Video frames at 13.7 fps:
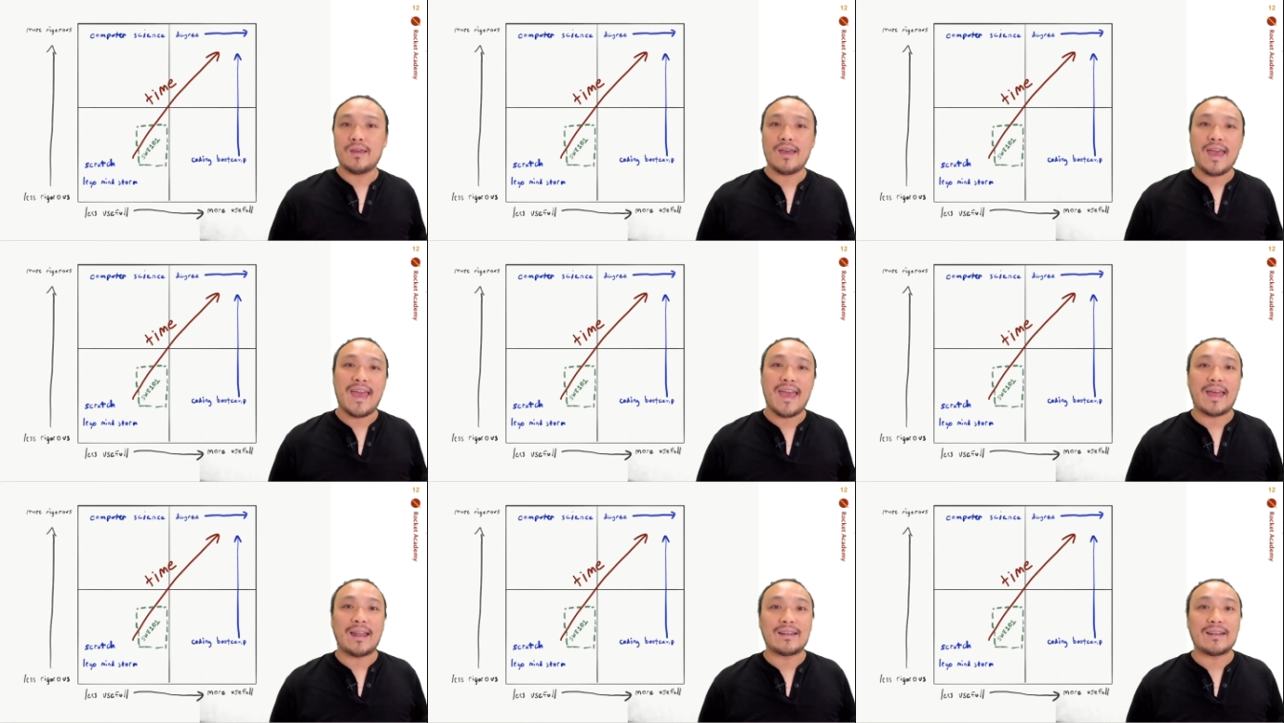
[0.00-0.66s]

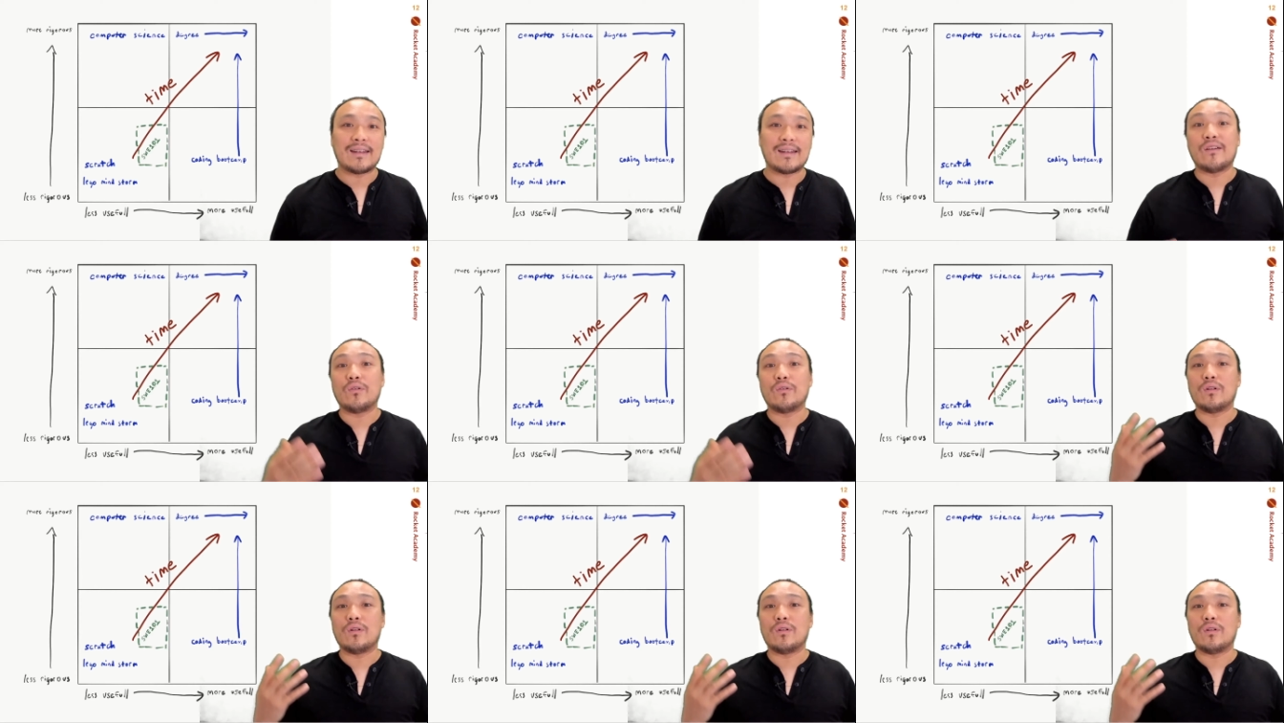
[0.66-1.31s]
and
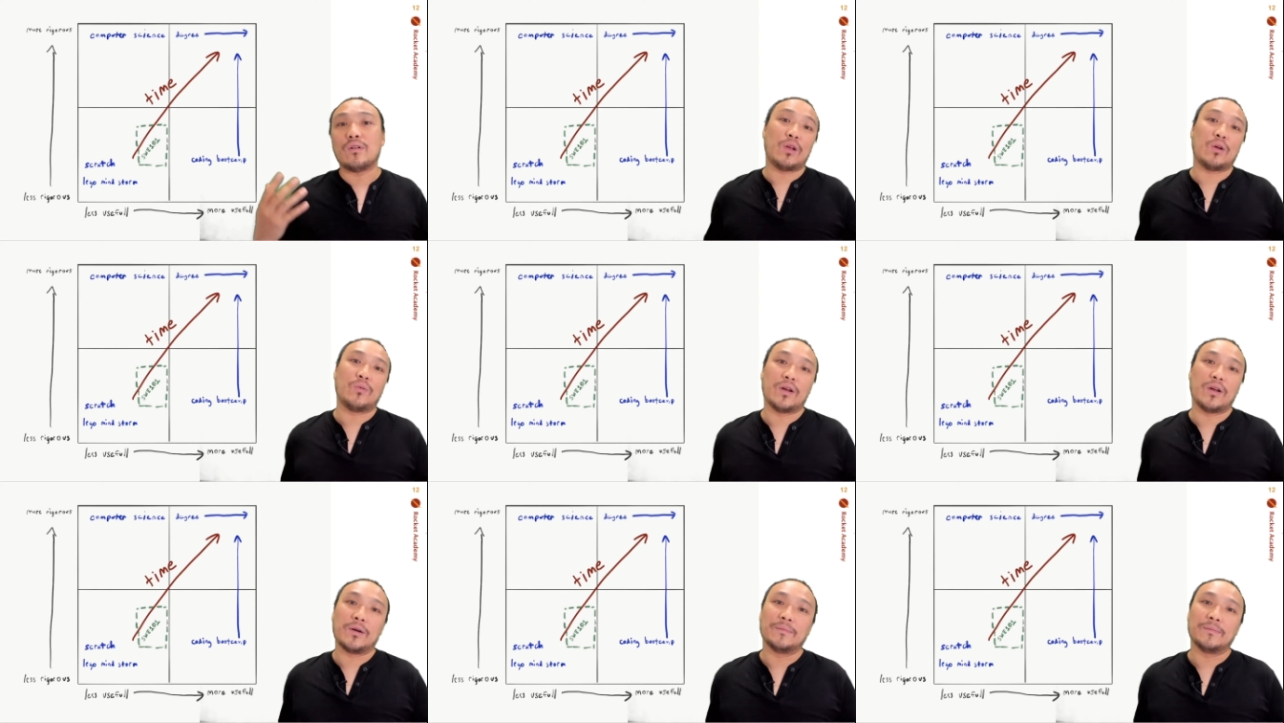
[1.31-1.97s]
high-level academic
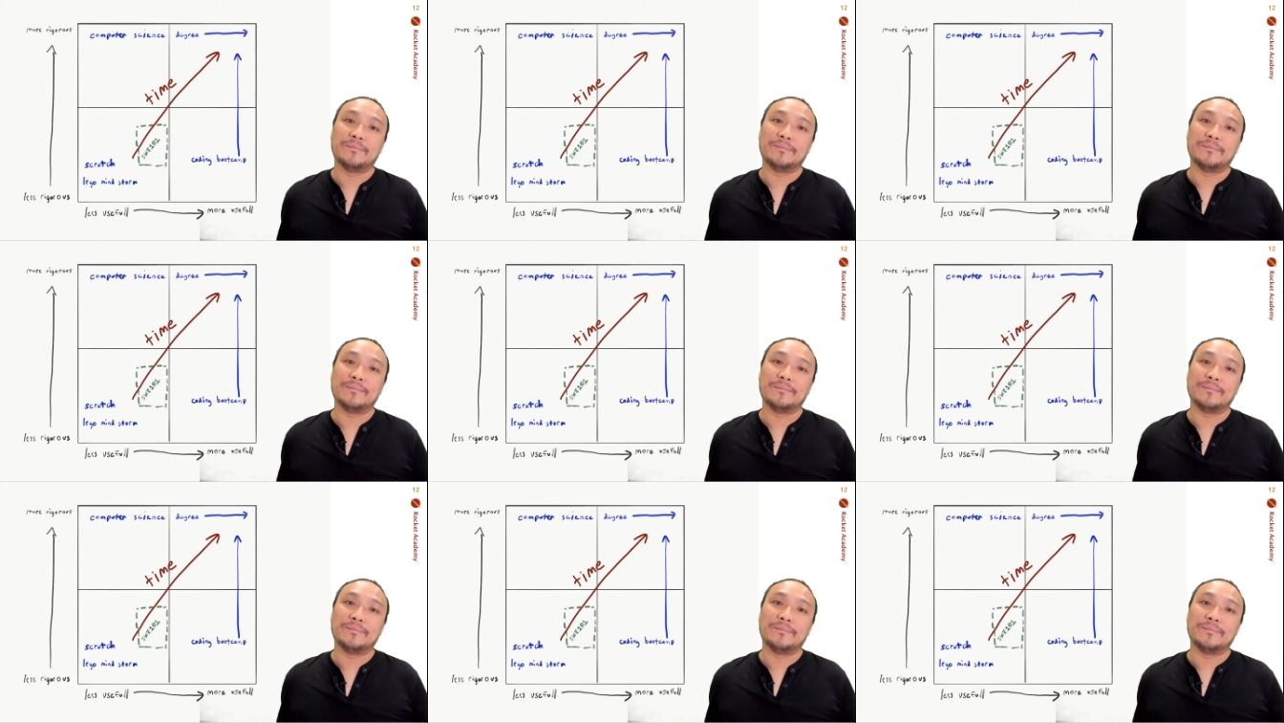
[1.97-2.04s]
rigor.